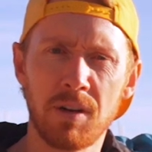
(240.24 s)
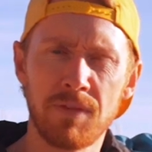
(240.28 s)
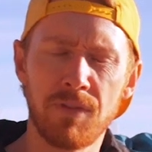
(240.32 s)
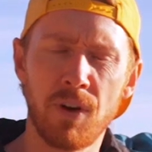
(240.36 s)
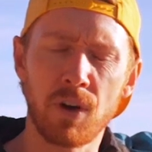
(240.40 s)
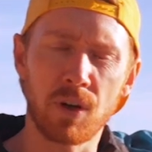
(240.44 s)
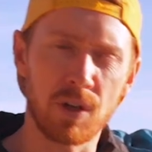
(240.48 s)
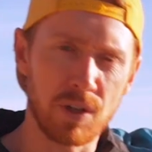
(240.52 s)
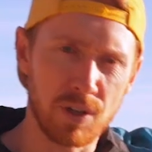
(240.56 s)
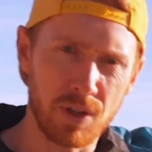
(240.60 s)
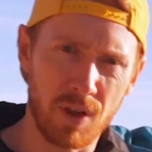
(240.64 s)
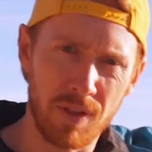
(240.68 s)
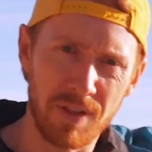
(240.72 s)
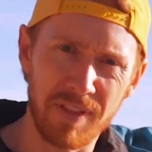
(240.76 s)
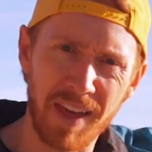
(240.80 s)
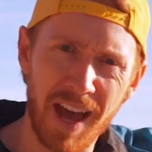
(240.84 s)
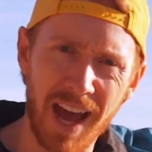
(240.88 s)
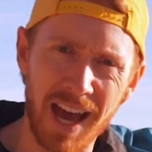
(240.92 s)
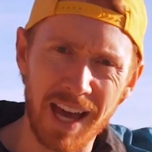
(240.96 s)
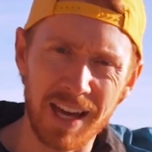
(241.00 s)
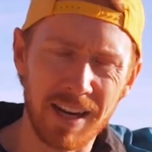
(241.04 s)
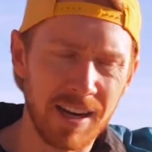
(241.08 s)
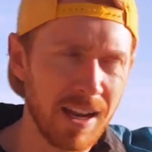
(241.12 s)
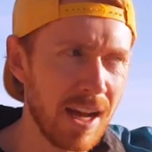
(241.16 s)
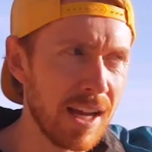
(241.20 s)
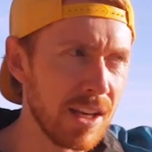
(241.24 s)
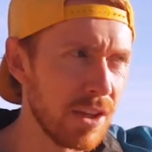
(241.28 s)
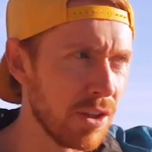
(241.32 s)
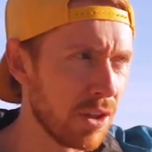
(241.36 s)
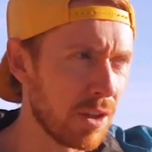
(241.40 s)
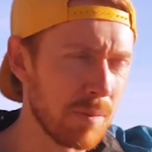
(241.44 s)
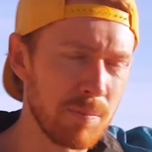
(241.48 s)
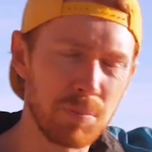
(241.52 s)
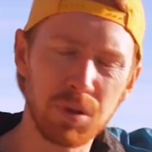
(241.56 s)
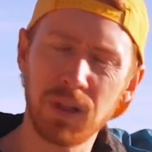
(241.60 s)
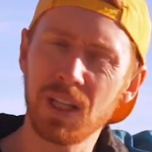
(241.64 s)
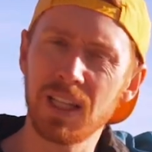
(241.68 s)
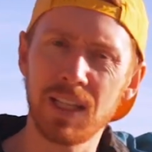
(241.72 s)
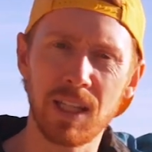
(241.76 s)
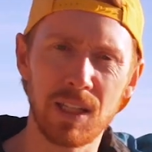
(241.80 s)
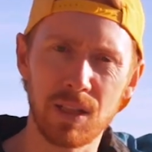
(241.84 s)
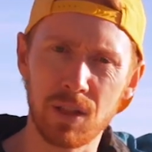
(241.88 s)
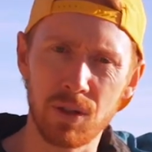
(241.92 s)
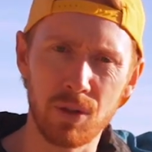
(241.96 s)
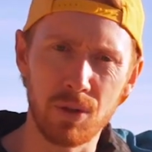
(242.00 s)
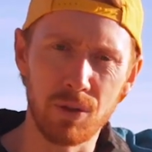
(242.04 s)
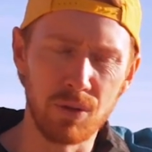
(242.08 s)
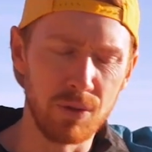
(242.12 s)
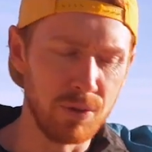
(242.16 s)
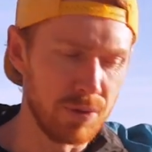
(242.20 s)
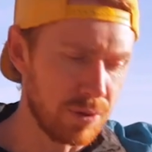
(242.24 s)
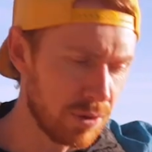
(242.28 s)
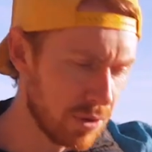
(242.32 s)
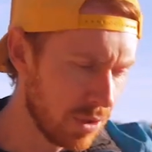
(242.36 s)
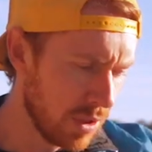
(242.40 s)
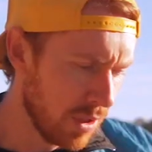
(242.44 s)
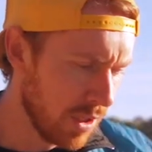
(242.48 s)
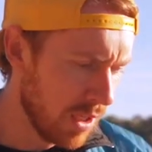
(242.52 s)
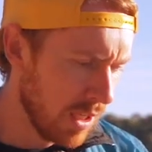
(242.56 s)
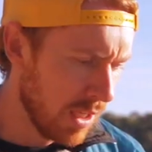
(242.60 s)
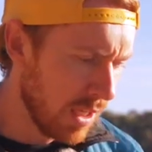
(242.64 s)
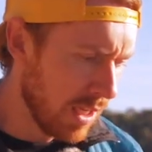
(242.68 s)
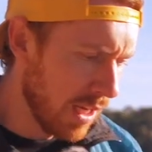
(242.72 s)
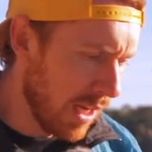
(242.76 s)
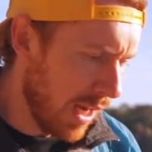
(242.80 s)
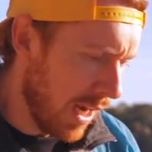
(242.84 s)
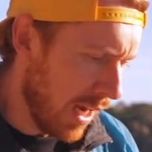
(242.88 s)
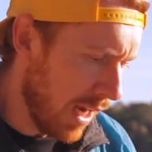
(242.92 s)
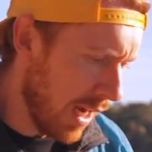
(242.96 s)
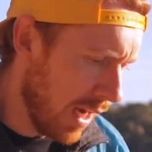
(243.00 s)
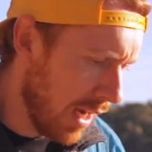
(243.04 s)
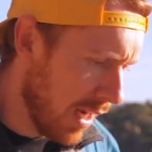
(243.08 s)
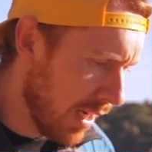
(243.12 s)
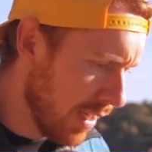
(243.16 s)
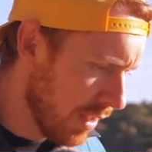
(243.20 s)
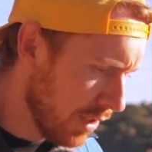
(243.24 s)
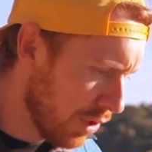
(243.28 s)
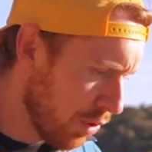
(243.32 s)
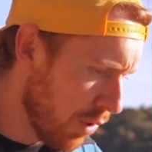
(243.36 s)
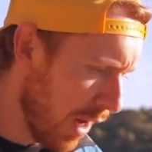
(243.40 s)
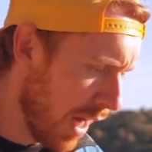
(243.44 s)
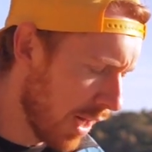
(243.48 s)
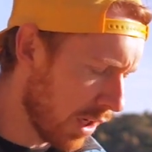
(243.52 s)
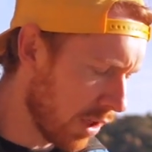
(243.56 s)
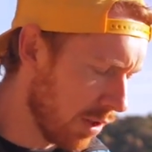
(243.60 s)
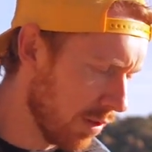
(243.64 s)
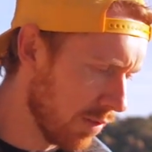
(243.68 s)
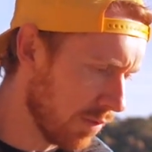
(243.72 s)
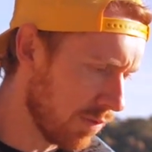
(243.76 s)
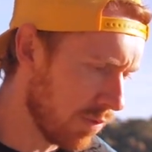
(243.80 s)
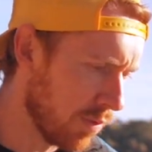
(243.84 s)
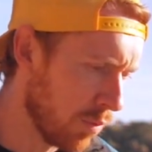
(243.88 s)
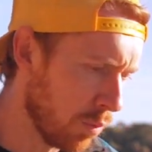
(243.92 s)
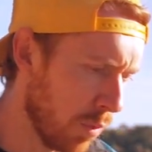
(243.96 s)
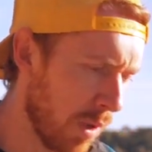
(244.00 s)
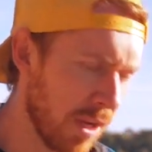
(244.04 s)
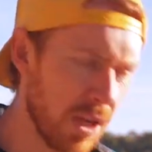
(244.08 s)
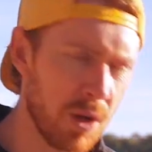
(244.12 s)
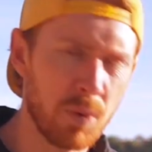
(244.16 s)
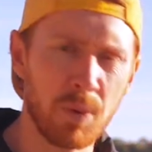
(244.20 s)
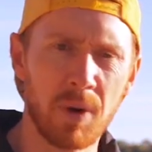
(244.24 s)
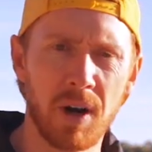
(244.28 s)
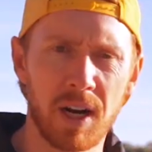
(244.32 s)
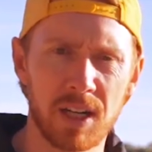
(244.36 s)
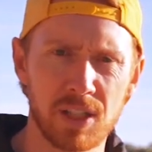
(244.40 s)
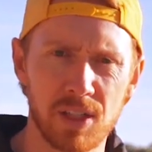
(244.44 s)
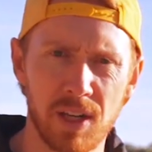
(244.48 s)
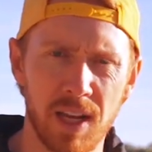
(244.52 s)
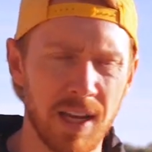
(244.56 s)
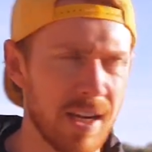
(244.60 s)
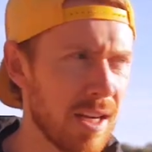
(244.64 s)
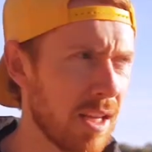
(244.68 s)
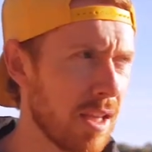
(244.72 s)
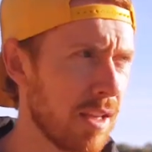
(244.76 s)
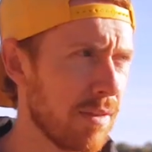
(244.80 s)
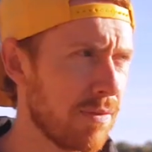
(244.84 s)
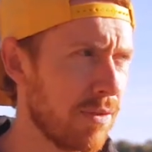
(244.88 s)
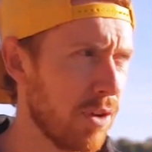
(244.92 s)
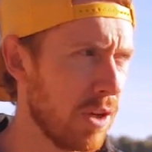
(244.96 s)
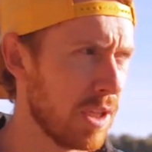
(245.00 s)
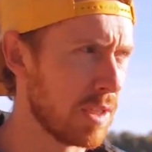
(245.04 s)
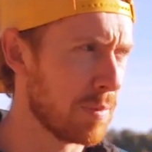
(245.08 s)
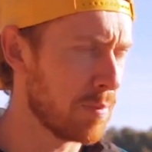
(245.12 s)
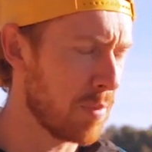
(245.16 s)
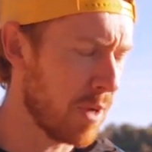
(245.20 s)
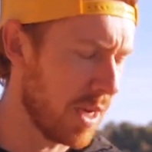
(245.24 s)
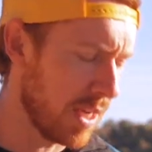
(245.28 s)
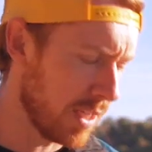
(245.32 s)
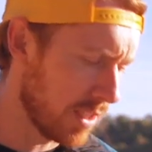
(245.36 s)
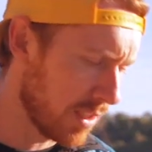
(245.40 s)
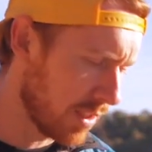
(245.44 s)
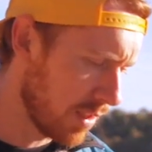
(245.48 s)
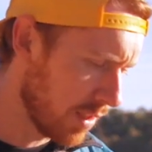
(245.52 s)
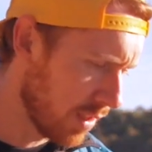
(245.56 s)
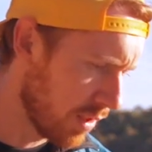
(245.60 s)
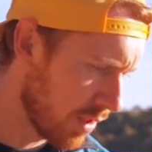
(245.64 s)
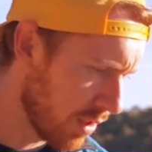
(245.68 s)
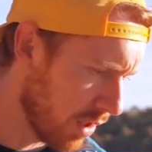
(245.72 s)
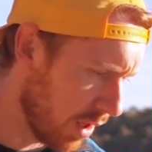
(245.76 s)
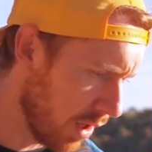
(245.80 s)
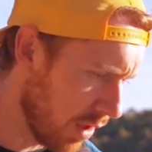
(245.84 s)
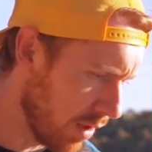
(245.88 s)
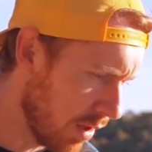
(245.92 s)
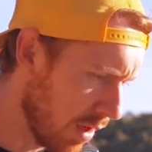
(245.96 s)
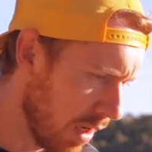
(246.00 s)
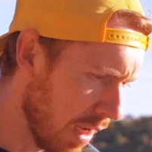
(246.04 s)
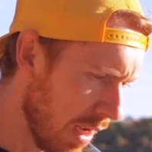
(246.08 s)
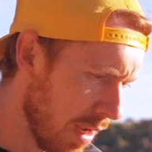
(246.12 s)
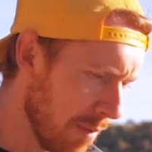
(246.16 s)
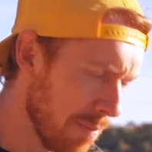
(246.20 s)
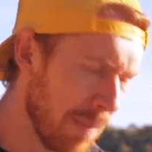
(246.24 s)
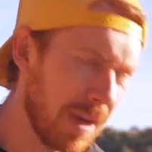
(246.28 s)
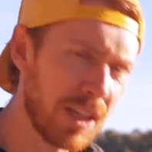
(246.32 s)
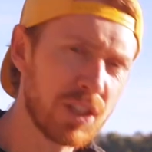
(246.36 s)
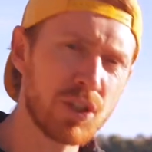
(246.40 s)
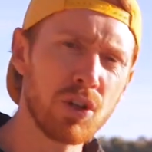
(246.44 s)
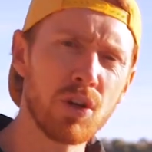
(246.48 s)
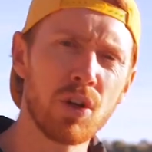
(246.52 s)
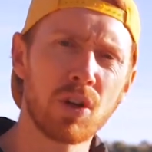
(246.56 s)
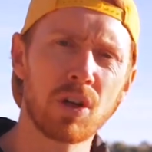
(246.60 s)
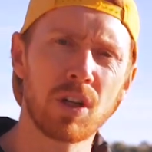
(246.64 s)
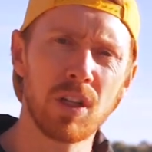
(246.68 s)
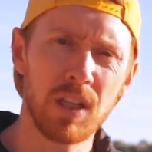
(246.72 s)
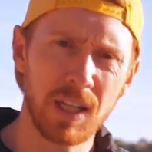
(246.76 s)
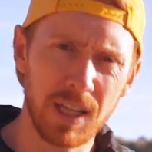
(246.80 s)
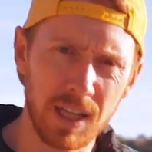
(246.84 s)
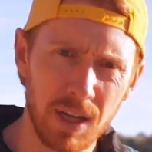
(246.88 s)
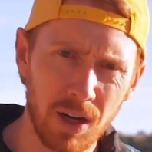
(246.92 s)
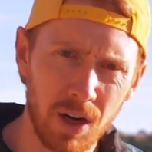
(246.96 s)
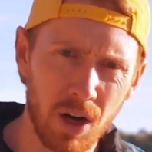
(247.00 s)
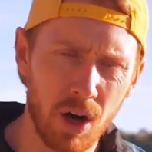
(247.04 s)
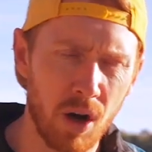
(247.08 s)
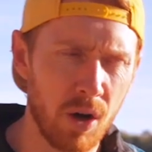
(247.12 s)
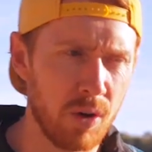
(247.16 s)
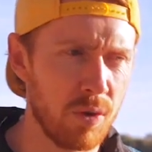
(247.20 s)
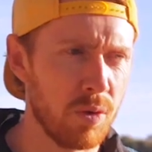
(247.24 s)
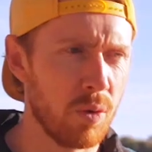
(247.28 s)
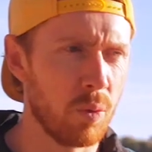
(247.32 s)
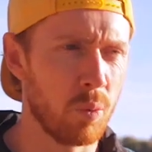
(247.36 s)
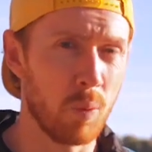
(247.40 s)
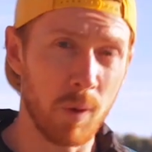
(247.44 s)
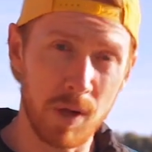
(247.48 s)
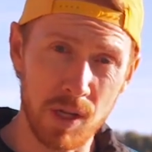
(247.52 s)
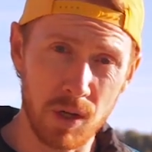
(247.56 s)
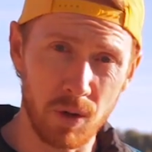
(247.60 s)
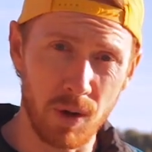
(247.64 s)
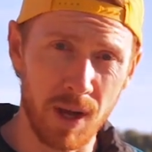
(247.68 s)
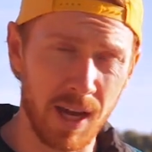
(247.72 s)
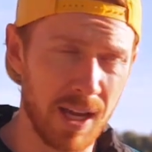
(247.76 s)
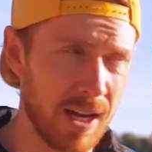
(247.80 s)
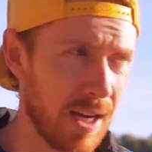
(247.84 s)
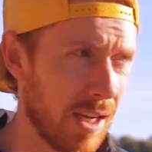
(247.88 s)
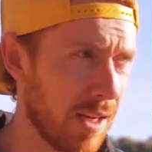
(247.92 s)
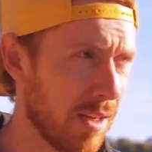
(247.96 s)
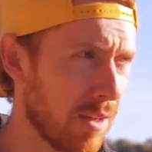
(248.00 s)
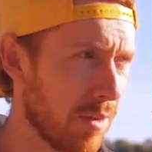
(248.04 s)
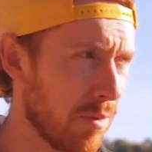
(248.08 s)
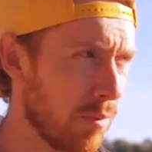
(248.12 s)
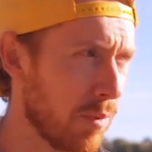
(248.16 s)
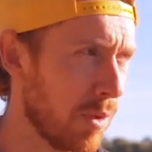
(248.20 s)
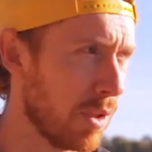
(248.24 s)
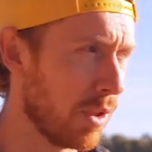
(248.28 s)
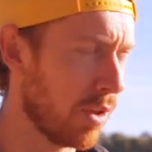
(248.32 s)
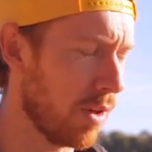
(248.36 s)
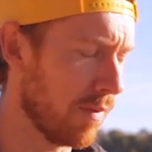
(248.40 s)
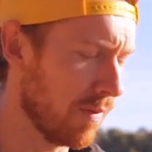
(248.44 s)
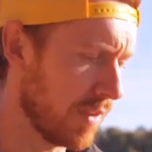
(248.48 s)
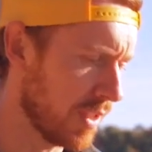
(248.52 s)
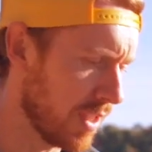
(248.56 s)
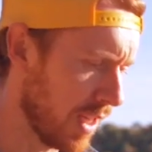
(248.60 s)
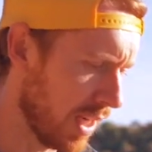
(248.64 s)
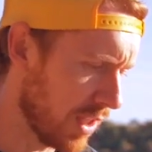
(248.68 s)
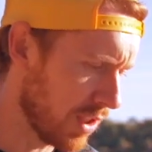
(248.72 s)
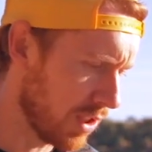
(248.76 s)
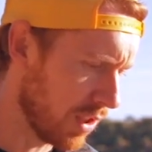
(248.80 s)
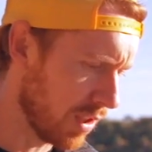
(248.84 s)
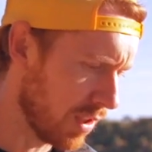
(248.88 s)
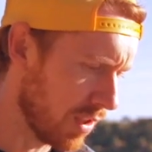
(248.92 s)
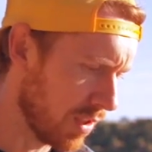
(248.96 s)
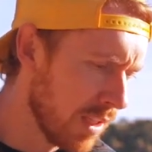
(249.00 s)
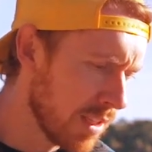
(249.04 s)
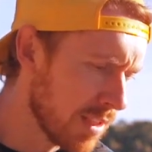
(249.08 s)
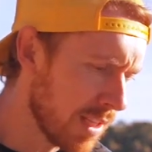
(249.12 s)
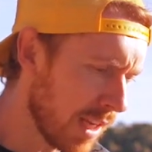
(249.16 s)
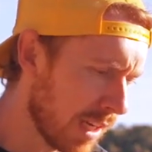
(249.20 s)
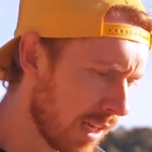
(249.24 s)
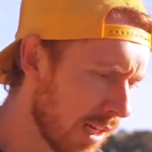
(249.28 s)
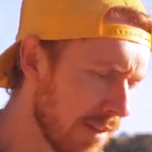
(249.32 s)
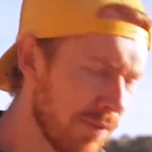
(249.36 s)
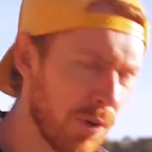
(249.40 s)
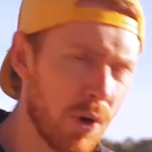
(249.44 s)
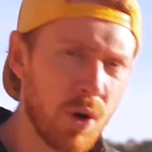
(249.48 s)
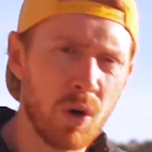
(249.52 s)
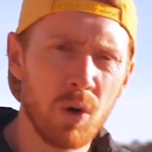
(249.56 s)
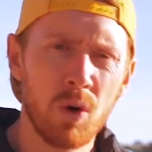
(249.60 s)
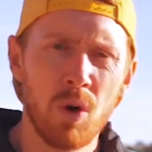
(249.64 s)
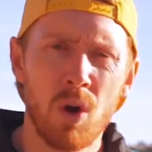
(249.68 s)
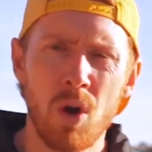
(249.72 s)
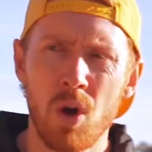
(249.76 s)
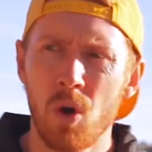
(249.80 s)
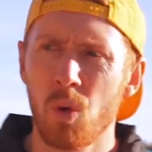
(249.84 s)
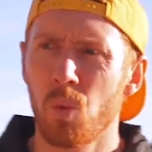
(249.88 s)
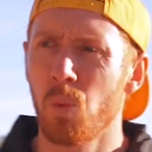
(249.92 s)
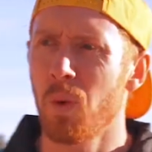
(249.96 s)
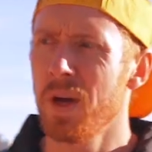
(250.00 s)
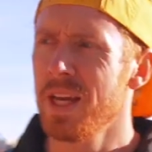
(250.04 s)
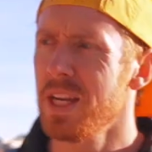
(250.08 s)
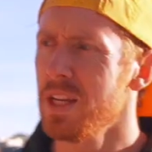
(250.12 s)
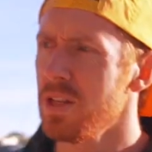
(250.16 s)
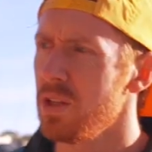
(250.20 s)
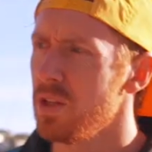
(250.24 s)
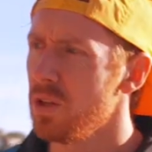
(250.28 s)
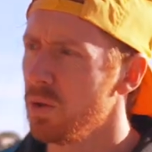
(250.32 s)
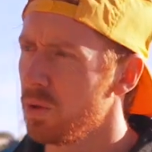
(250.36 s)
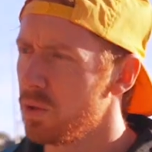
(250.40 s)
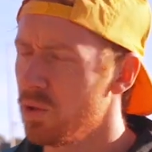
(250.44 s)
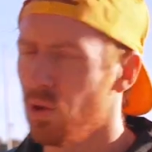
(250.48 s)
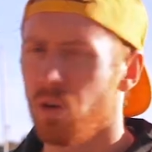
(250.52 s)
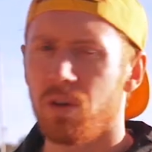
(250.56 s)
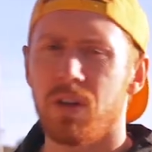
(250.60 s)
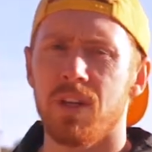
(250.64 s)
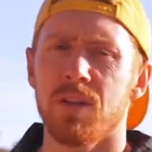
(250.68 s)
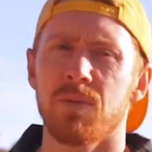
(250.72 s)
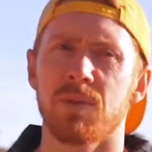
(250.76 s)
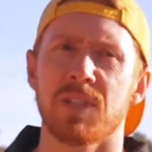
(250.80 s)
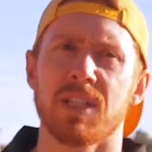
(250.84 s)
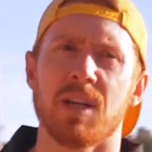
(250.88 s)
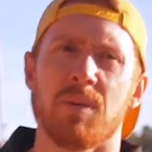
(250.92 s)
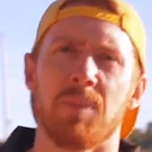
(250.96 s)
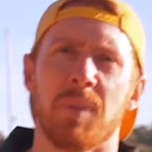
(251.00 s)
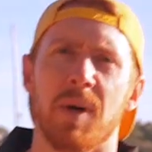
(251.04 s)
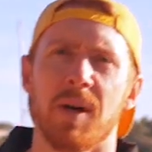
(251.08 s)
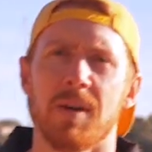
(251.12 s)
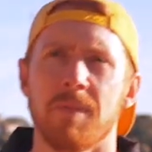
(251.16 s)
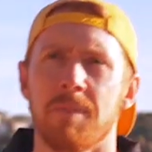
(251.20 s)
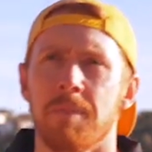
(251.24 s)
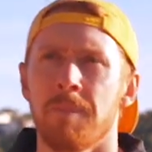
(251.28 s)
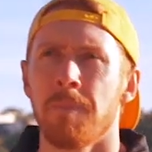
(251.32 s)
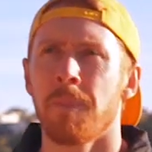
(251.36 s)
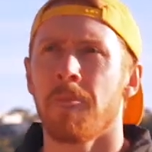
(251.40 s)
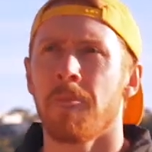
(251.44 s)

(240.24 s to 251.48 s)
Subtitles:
focus on that, and you completely lose track of where you were actually heading in the first place. So make sure you're clear on where you're heading with the conversation. Second of all, when you're talking to someone,